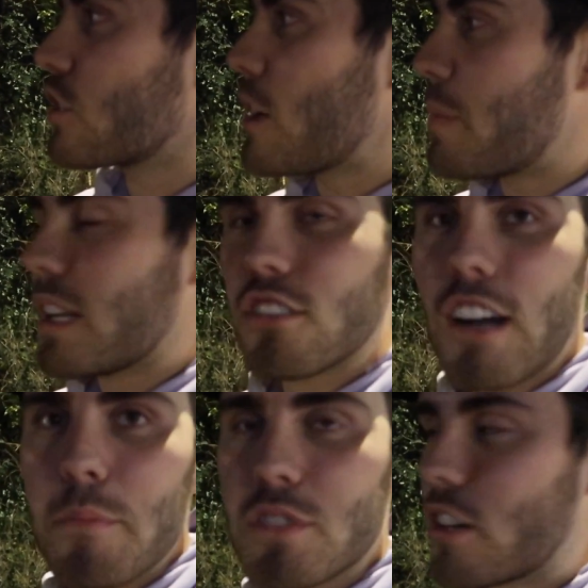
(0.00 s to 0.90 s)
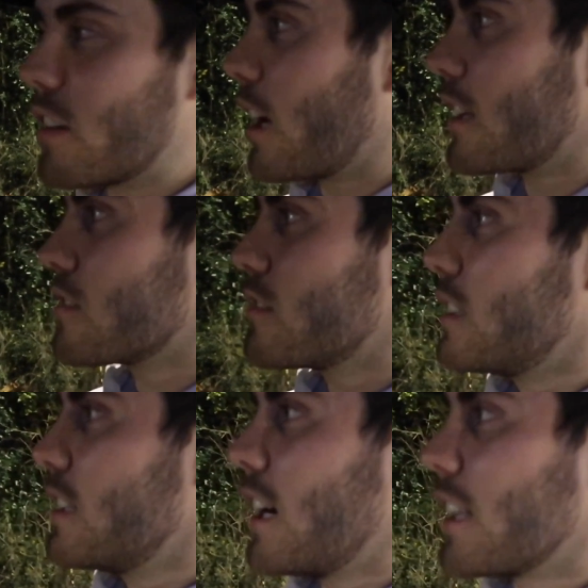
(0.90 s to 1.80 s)
creepily grabbed her and, like,
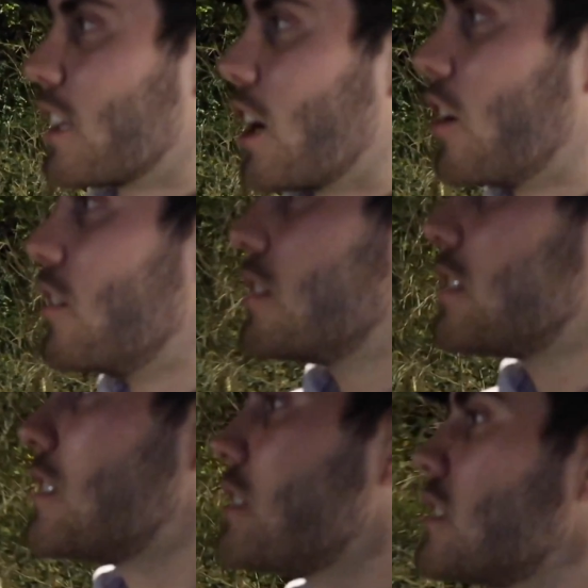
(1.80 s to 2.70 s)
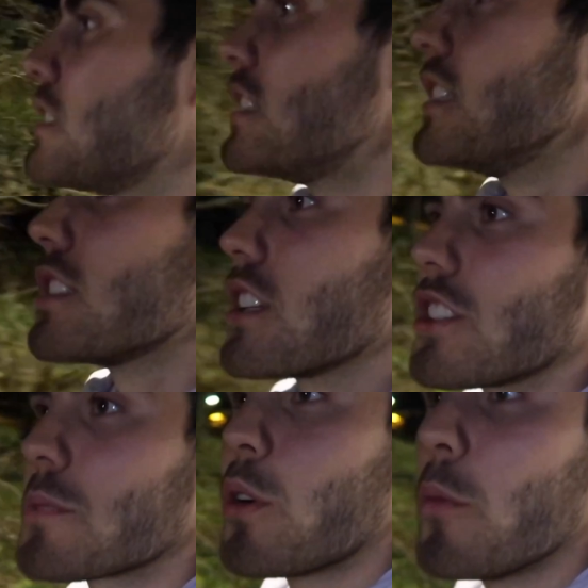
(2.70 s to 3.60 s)
I don't know. So I
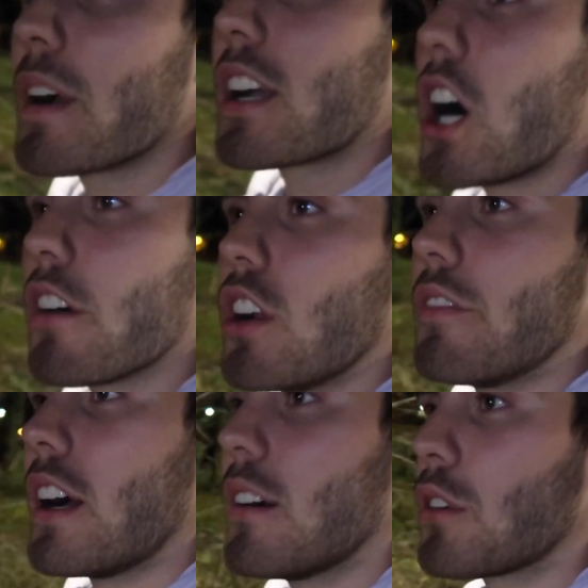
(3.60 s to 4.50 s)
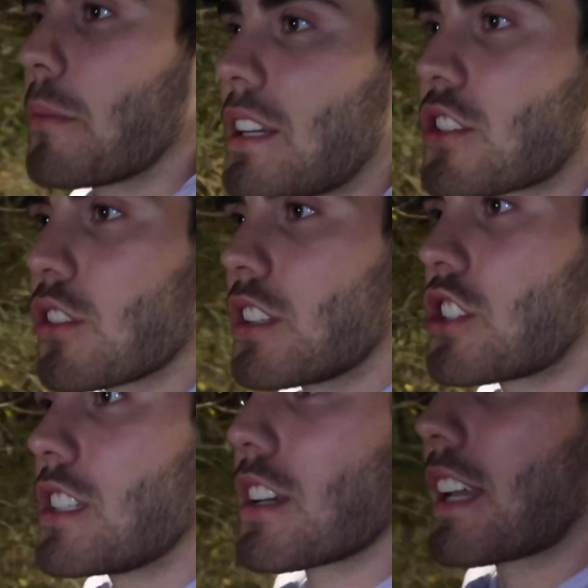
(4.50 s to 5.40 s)
just pulled my car over and want to make sure that
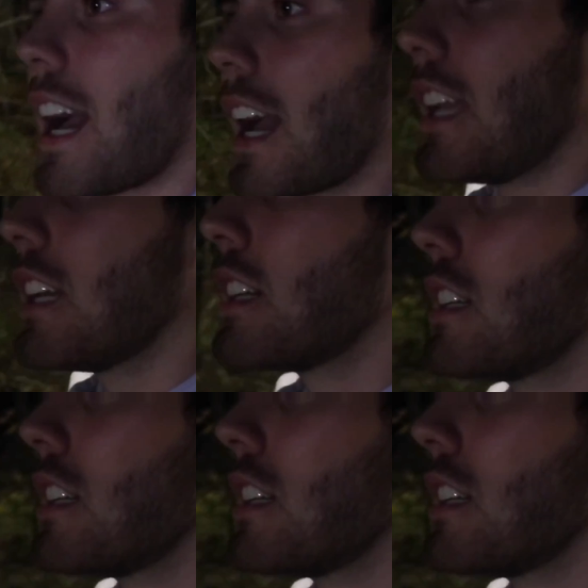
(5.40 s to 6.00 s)
she's okay.